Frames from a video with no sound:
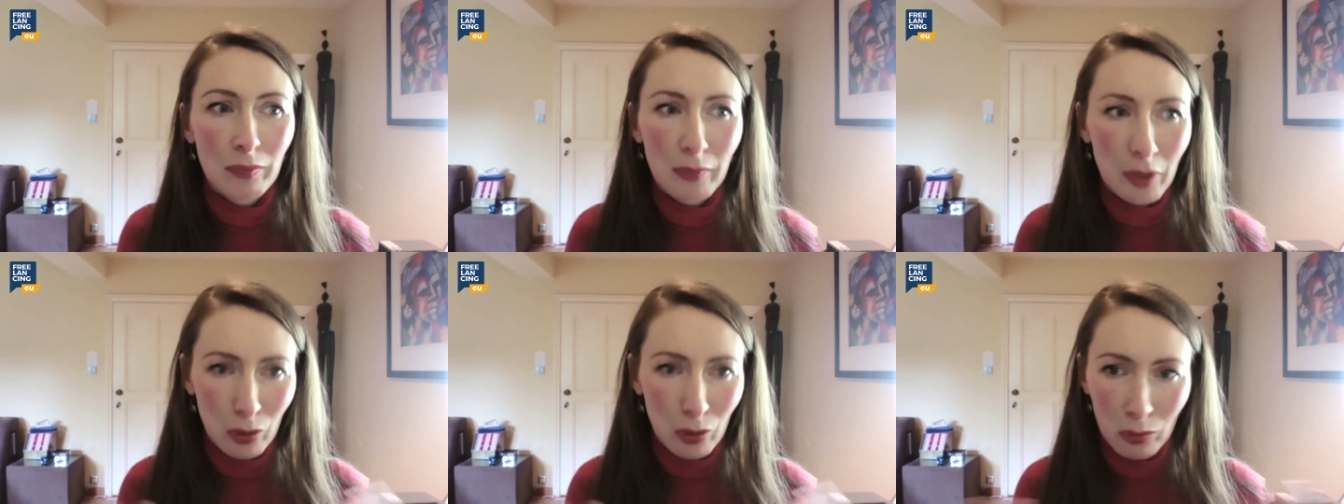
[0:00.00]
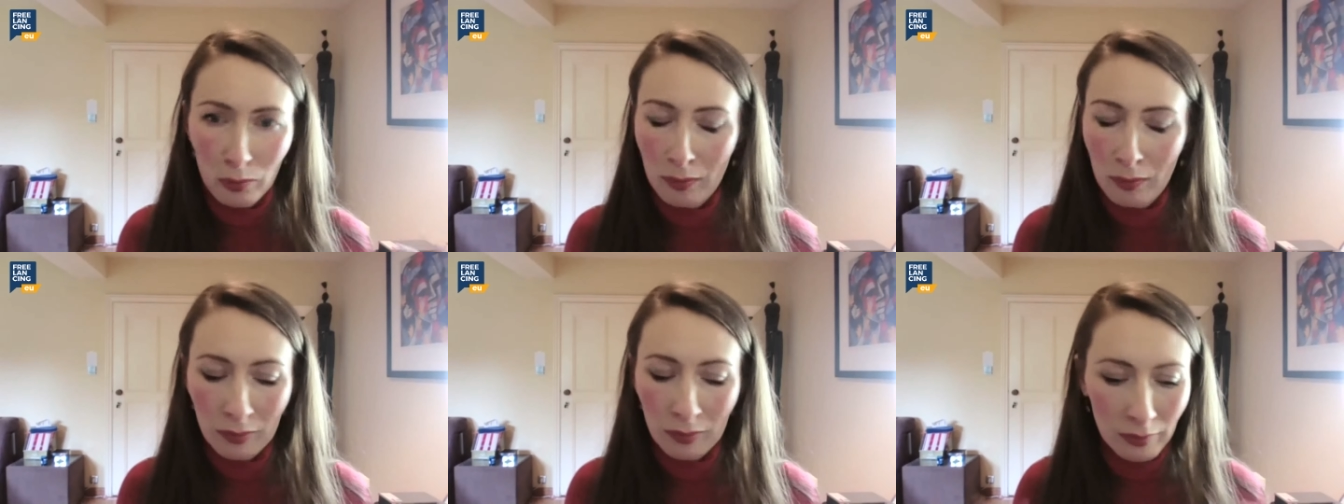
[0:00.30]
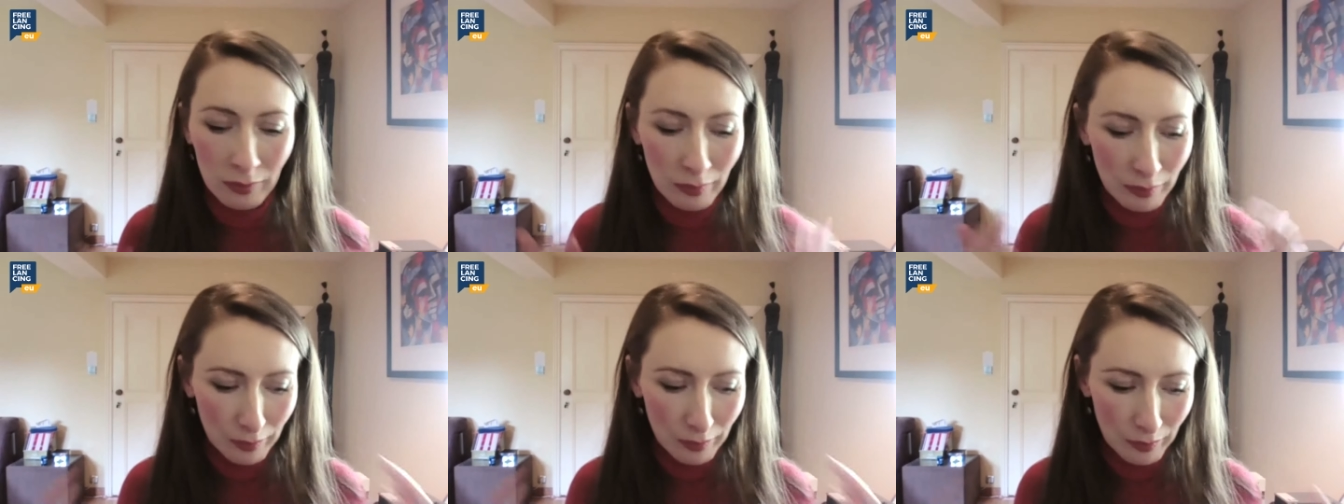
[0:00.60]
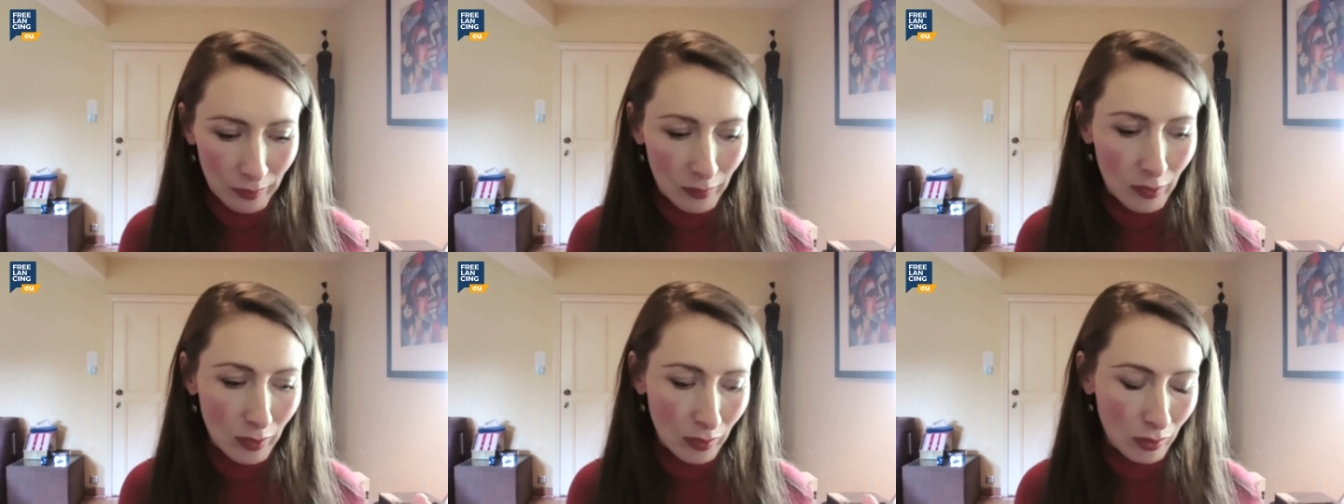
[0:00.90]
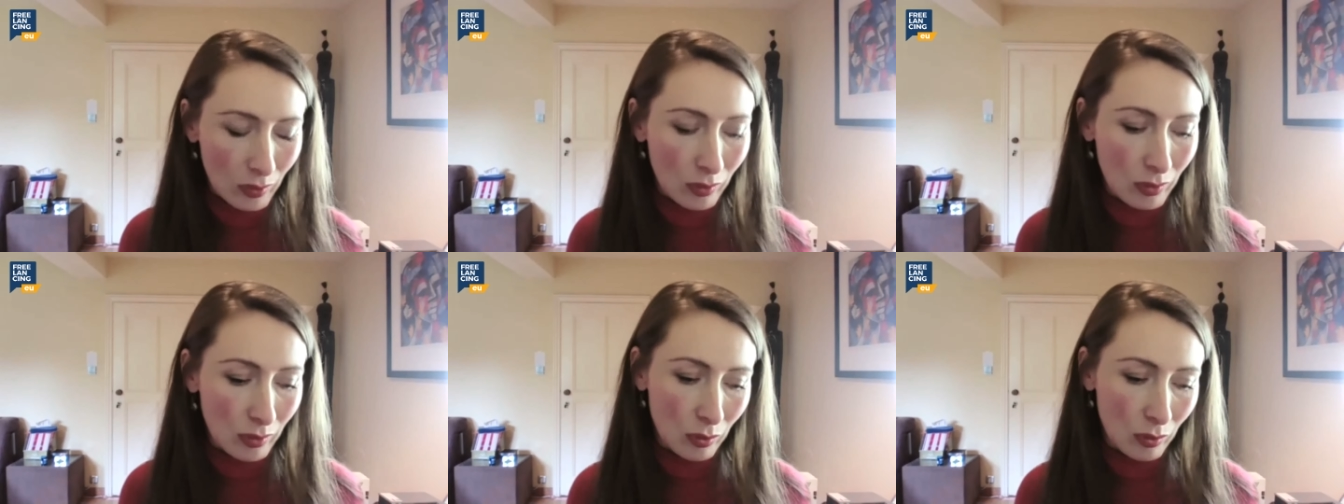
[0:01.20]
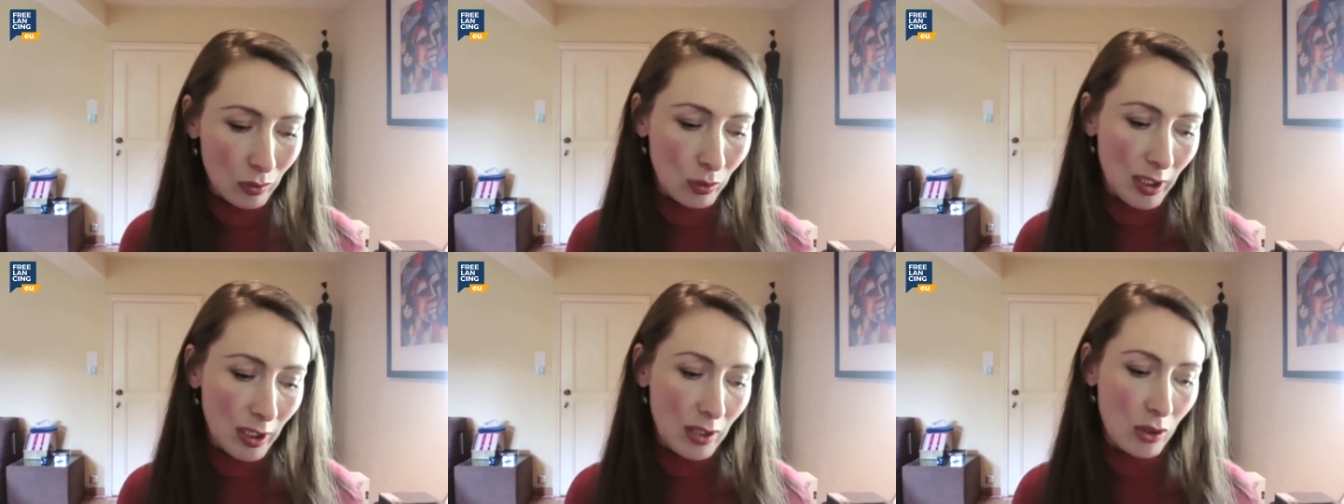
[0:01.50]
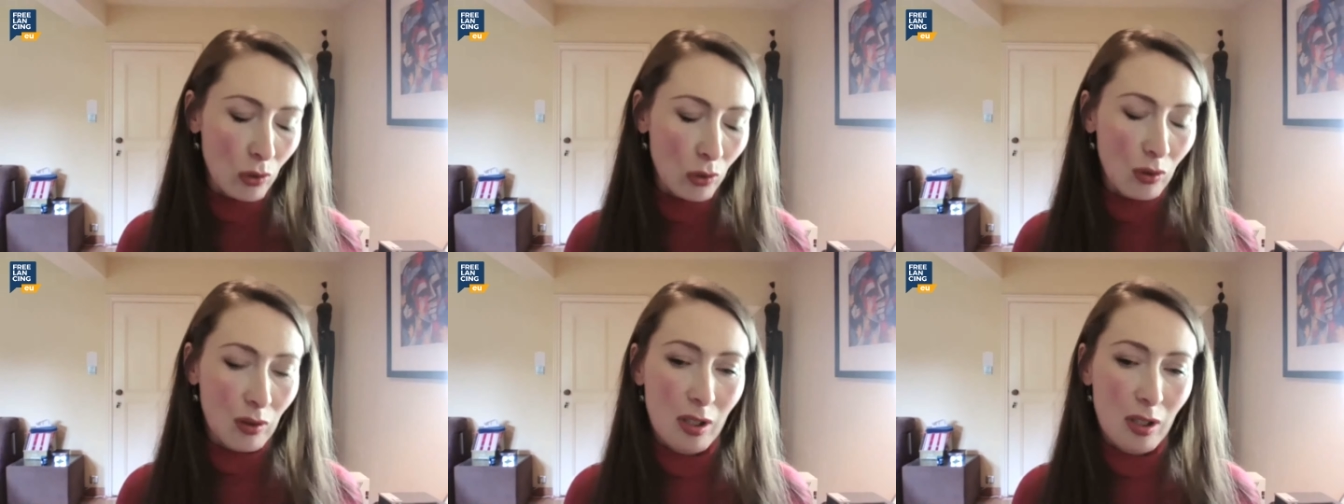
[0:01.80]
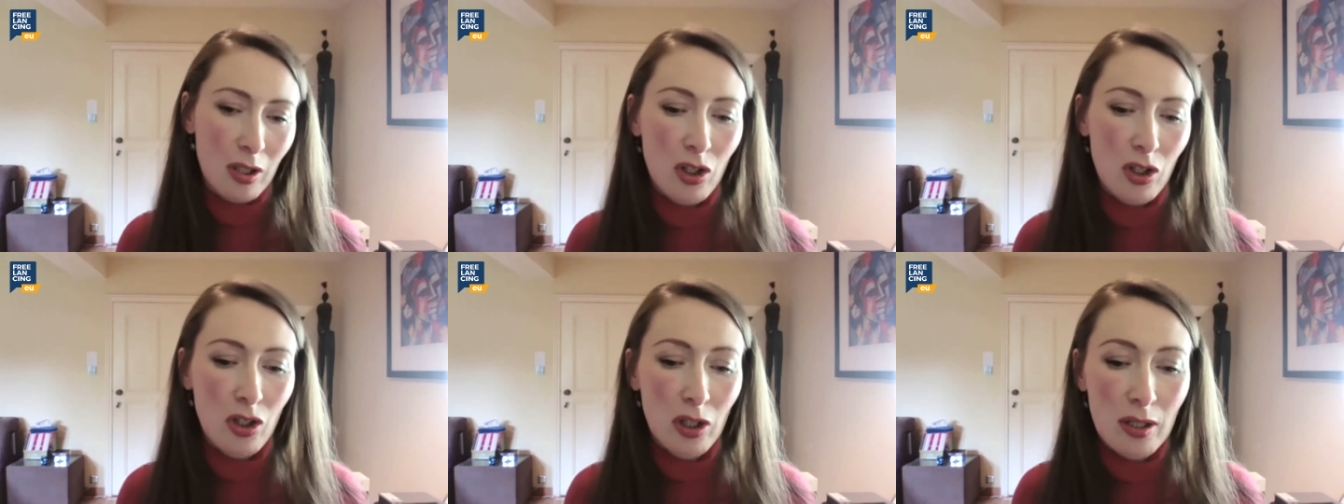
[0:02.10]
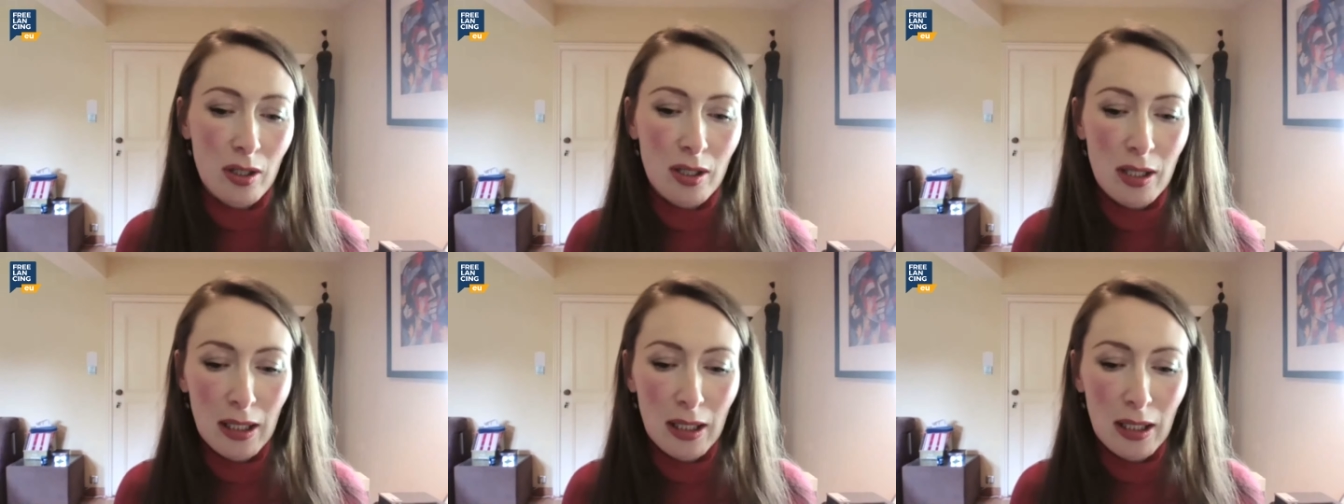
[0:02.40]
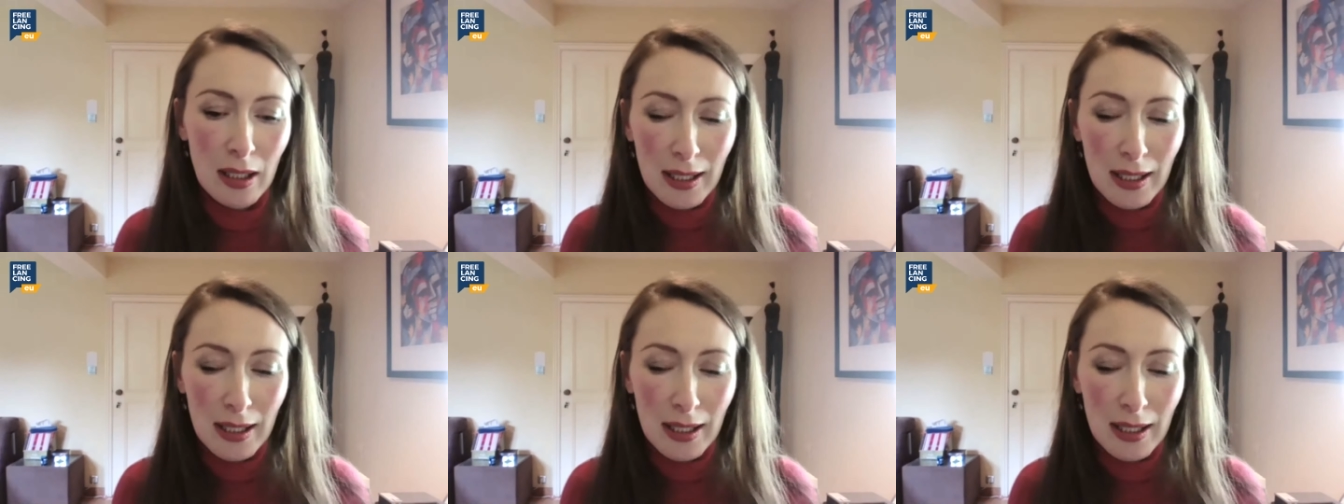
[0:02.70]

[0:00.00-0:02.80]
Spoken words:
to take certain decisions.